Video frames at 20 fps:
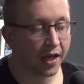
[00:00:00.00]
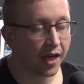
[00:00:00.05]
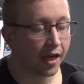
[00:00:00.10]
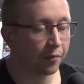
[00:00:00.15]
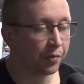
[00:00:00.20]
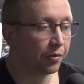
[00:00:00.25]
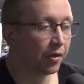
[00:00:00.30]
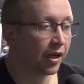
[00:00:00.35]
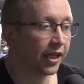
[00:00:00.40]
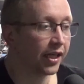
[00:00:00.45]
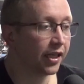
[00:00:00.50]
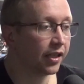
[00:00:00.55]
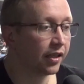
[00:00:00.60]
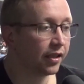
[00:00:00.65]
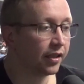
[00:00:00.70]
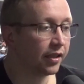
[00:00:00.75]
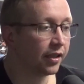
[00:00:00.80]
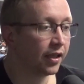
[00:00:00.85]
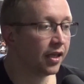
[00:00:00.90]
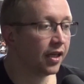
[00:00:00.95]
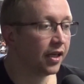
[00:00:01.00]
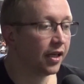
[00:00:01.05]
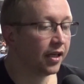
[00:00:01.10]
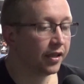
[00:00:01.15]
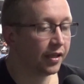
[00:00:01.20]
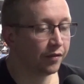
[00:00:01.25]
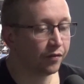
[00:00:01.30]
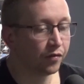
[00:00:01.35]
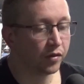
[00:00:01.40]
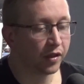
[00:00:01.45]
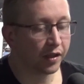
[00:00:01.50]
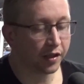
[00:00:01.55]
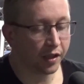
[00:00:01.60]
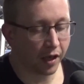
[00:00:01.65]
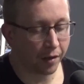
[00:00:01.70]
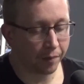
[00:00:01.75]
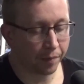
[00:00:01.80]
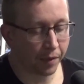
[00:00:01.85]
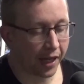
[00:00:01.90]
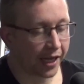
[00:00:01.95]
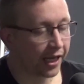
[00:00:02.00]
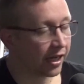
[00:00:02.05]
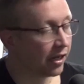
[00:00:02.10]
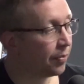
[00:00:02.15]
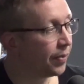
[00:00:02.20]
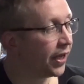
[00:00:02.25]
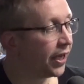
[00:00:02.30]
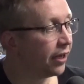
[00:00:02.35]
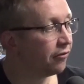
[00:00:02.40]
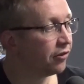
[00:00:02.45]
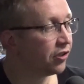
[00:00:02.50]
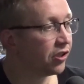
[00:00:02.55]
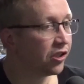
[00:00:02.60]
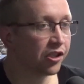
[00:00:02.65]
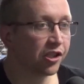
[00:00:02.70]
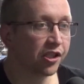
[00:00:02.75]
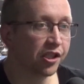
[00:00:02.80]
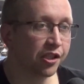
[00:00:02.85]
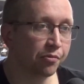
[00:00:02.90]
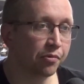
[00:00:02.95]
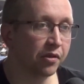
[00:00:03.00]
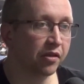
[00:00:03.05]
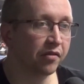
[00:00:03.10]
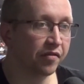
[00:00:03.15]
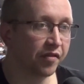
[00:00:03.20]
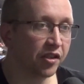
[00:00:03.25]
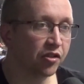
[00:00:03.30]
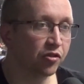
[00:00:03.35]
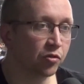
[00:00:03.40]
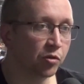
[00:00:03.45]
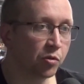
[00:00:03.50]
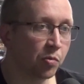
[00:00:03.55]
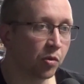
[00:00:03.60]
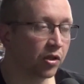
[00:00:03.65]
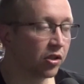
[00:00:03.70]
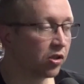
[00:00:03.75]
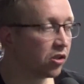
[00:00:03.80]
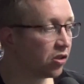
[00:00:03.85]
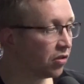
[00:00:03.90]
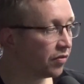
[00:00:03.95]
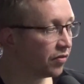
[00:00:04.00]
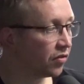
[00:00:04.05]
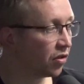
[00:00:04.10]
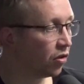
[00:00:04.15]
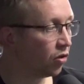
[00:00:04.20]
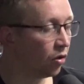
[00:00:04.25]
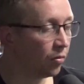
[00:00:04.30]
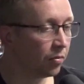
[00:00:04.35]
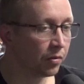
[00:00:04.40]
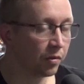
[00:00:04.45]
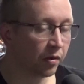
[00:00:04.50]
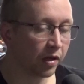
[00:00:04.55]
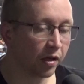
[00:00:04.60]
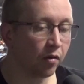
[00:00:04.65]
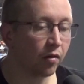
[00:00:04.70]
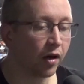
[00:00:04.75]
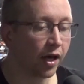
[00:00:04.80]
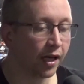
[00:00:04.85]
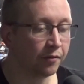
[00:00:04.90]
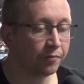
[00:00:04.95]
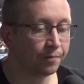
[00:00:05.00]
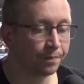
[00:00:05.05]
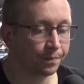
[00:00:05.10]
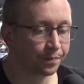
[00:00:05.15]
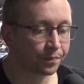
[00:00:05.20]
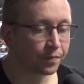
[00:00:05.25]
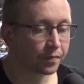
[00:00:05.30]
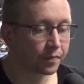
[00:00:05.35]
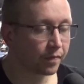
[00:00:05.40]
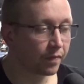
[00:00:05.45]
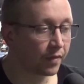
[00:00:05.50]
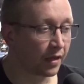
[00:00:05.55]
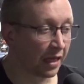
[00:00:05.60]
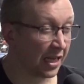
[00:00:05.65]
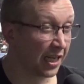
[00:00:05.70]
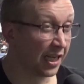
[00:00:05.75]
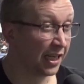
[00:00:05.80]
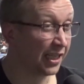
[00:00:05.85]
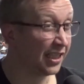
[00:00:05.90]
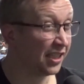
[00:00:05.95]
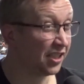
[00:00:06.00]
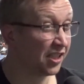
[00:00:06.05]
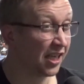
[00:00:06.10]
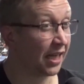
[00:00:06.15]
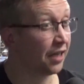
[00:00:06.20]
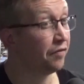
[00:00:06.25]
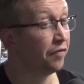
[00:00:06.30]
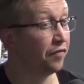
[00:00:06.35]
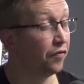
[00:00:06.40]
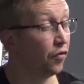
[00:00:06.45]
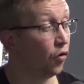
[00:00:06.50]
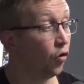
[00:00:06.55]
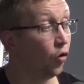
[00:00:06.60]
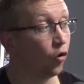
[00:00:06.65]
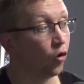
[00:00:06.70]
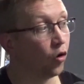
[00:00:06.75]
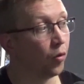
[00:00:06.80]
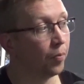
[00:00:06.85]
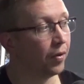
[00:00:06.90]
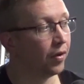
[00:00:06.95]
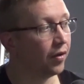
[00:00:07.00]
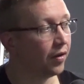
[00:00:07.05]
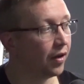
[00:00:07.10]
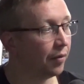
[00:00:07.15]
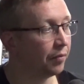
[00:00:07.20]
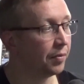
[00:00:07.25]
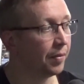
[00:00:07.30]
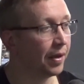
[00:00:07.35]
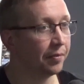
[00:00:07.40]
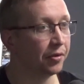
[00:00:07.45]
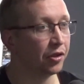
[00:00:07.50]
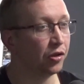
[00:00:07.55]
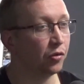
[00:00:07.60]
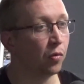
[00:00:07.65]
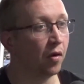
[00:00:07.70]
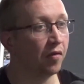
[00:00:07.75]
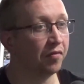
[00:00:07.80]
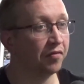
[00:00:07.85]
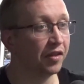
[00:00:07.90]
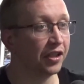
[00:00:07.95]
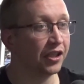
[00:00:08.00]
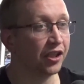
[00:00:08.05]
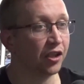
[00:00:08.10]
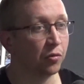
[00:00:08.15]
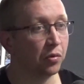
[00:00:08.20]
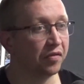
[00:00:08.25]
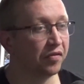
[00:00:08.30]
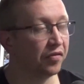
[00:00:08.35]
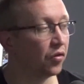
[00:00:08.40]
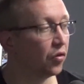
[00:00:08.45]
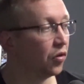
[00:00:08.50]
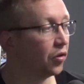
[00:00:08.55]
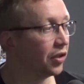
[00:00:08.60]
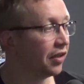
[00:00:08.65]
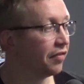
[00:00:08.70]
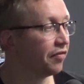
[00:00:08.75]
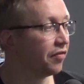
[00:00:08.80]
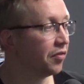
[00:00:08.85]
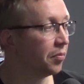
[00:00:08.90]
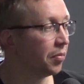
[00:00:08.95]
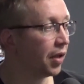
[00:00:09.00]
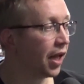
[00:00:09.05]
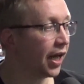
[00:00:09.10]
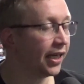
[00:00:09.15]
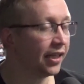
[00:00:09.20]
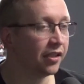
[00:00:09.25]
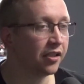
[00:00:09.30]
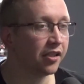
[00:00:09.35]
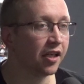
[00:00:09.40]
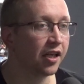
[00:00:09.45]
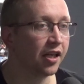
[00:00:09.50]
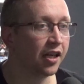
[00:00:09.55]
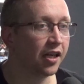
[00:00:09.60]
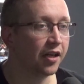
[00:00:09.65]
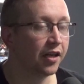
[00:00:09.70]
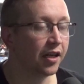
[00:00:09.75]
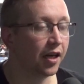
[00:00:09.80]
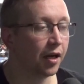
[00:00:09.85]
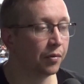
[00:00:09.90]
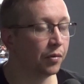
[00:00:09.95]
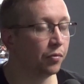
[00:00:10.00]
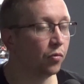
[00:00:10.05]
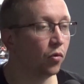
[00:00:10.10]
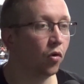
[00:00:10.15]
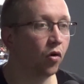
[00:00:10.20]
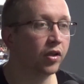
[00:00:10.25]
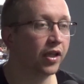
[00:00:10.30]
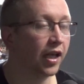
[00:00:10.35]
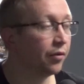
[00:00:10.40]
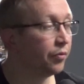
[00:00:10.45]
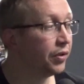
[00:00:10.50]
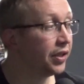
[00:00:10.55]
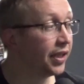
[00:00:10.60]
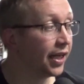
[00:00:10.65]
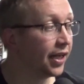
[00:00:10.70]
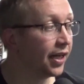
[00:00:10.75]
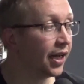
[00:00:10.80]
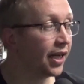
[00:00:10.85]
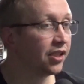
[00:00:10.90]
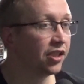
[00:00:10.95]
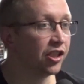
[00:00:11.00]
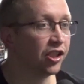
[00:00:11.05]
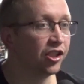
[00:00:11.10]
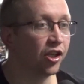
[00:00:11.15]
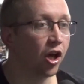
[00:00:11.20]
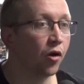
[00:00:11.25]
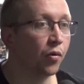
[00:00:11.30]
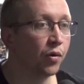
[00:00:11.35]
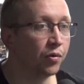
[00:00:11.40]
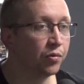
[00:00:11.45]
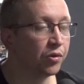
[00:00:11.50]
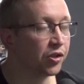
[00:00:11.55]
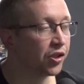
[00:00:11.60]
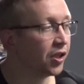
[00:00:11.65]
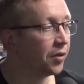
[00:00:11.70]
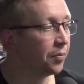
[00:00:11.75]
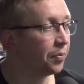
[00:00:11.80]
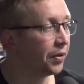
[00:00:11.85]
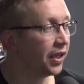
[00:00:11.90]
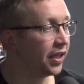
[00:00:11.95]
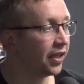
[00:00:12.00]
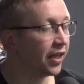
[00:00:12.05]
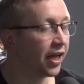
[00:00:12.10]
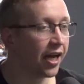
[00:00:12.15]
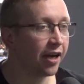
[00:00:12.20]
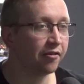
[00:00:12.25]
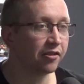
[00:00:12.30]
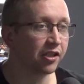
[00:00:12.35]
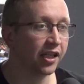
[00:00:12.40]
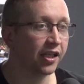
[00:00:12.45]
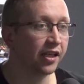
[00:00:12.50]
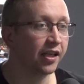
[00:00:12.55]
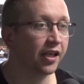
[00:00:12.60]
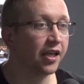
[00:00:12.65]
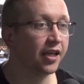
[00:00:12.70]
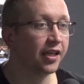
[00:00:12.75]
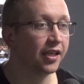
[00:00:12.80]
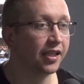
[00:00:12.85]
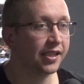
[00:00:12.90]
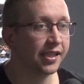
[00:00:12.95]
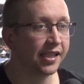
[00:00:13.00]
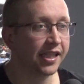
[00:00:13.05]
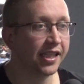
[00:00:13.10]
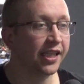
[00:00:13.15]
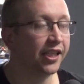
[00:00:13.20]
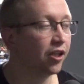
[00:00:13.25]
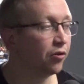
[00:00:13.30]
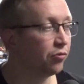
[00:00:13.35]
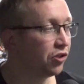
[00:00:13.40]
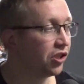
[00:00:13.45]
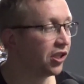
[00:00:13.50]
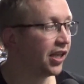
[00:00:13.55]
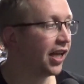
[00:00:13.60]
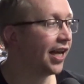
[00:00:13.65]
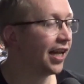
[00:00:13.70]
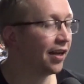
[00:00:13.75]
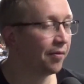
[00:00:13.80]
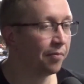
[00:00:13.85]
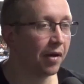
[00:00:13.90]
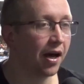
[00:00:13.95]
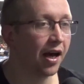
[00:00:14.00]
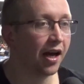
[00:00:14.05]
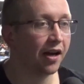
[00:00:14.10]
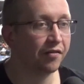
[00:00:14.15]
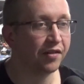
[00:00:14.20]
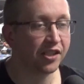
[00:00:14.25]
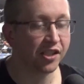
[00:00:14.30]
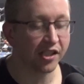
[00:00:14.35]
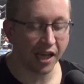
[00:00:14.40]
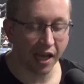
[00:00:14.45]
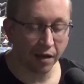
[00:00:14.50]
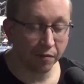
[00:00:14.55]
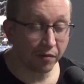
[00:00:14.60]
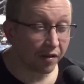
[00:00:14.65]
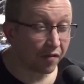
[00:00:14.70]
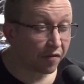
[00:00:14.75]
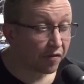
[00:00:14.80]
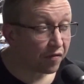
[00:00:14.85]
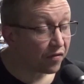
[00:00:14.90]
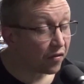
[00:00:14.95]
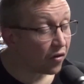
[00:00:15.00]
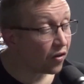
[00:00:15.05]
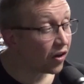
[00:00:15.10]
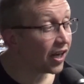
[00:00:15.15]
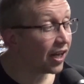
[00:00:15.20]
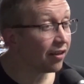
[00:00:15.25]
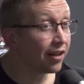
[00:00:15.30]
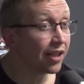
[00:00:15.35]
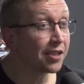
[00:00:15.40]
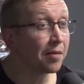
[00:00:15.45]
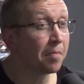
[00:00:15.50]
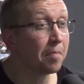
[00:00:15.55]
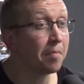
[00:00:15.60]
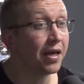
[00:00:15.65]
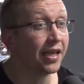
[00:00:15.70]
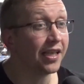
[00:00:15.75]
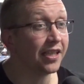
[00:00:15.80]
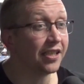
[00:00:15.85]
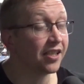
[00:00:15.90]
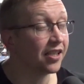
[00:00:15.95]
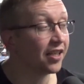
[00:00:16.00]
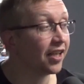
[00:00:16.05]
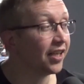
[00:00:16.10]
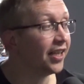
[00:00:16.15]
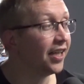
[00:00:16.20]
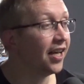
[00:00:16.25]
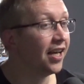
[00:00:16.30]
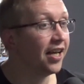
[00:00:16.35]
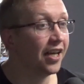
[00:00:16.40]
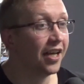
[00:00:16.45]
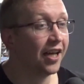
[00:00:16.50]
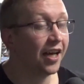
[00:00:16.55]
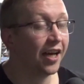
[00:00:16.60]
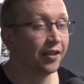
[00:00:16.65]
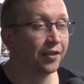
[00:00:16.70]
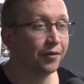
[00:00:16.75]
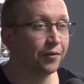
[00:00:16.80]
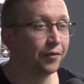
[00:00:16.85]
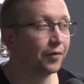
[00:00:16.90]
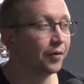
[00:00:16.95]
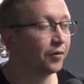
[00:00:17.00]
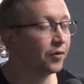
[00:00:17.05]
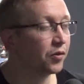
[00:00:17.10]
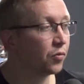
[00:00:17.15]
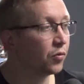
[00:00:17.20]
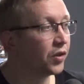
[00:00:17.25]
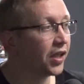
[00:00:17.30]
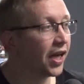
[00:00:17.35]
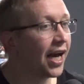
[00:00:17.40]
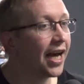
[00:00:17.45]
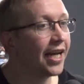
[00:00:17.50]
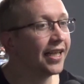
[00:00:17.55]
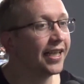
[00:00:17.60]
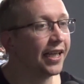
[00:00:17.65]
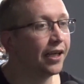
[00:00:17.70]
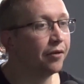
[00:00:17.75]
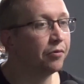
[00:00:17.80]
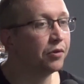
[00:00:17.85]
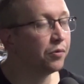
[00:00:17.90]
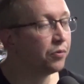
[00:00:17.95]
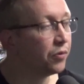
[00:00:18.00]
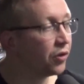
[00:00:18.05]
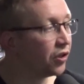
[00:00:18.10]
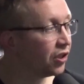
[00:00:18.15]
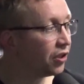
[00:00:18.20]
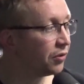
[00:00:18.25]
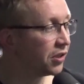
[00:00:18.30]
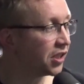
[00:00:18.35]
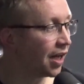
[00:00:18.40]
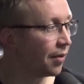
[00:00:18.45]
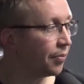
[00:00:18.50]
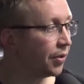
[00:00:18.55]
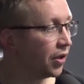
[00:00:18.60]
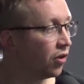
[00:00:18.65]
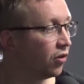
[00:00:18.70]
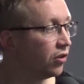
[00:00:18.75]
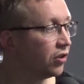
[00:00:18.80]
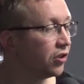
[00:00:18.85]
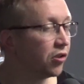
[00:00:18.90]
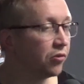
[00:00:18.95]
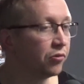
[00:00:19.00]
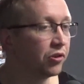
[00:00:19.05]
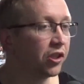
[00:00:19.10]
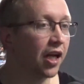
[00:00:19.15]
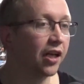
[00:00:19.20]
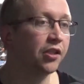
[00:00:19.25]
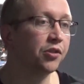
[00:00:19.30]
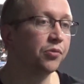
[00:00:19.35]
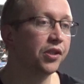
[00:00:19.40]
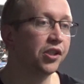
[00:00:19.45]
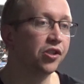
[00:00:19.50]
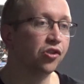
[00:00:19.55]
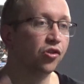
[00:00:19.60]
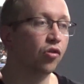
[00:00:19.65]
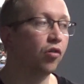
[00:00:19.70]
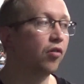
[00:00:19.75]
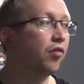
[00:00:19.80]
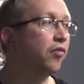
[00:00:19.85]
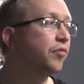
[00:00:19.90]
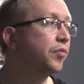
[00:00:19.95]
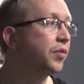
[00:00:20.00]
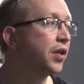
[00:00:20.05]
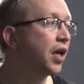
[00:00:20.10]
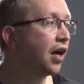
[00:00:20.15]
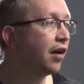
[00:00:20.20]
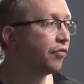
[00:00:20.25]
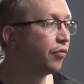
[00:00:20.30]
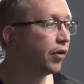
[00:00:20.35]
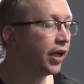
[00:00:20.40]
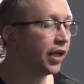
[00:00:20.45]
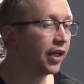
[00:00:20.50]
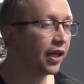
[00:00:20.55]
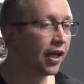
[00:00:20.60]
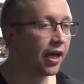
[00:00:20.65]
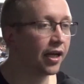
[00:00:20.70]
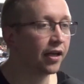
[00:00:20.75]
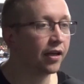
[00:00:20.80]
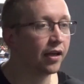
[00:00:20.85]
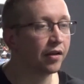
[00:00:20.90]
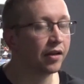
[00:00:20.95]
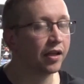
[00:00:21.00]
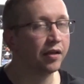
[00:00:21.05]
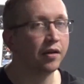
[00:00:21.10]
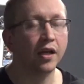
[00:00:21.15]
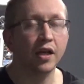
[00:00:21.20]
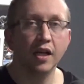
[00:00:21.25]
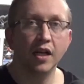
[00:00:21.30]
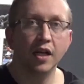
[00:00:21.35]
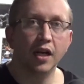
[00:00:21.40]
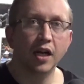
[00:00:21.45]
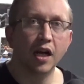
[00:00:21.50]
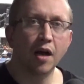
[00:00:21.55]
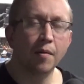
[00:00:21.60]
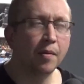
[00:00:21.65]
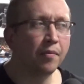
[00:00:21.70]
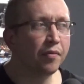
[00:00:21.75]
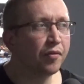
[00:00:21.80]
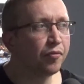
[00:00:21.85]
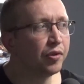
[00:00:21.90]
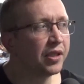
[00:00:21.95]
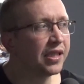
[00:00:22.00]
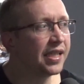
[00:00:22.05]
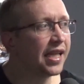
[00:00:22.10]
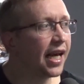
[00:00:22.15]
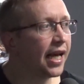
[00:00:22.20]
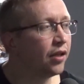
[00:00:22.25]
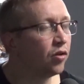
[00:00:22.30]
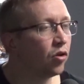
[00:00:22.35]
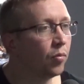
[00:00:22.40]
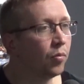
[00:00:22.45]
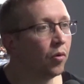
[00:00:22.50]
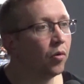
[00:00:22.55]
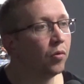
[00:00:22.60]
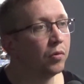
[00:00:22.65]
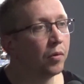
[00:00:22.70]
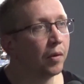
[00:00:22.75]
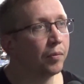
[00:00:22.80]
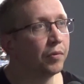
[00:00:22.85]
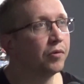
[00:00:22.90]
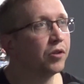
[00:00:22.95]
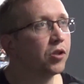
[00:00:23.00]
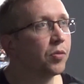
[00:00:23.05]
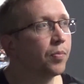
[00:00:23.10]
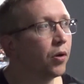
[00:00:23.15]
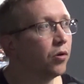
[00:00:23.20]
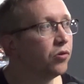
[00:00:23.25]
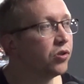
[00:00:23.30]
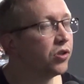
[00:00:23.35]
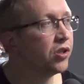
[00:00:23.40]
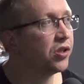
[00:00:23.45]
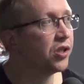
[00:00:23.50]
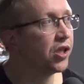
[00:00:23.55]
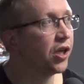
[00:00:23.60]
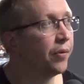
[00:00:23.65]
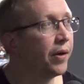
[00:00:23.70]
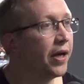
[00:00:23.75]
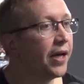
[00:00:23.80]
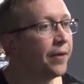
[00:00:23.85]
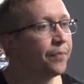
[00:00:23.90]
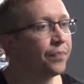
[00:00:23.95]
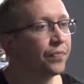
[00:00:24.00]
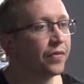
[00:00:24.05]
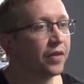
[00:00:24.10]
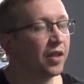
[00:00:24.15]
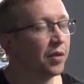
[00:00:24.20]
And we were like, they get player appearances because they were an official sponsor of the club. And we were like, okay, can you save 4 up? And we maybe do one video with 4 different players. And we walked in and we didn't actually know who was going to be there. And it was like Coutinho, Sterling, Markovic, and I'm like, fucking hell, that's amazing. Like, so the idea was we were going to do a Xabi Alonso challenge where you score from the halfway line. And I can't remember if we turned up or when we were supposed to do it.